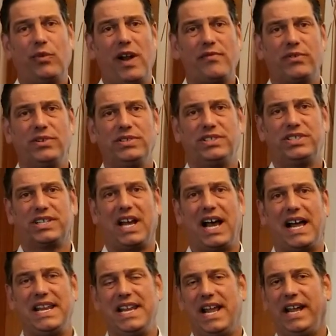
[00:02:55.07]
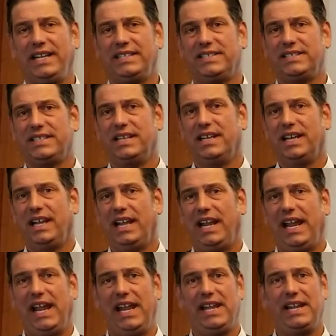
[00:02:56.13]
Reverend Scott Nice,
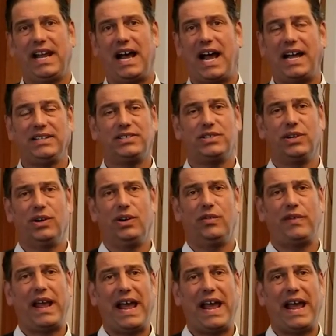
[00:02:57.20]
and I serve